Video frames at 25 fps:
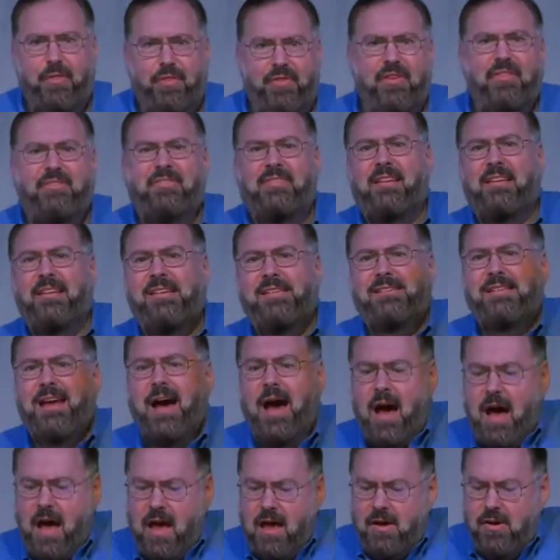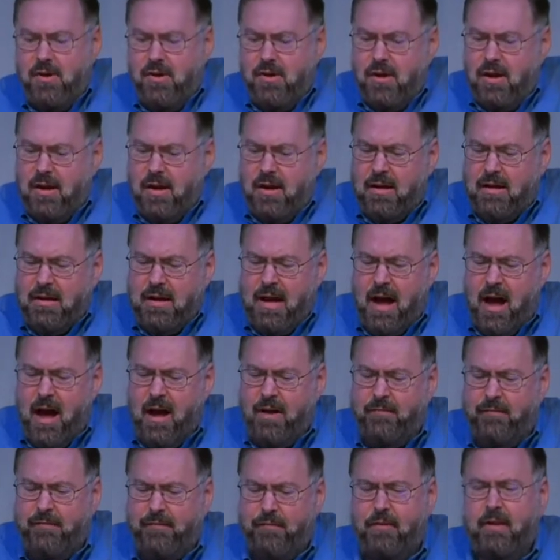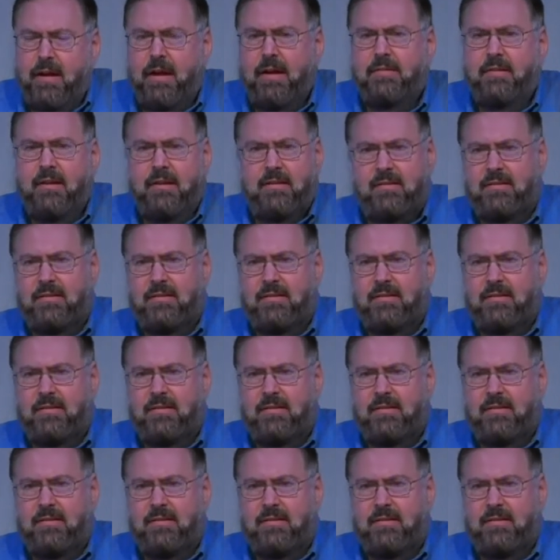this entire conflict.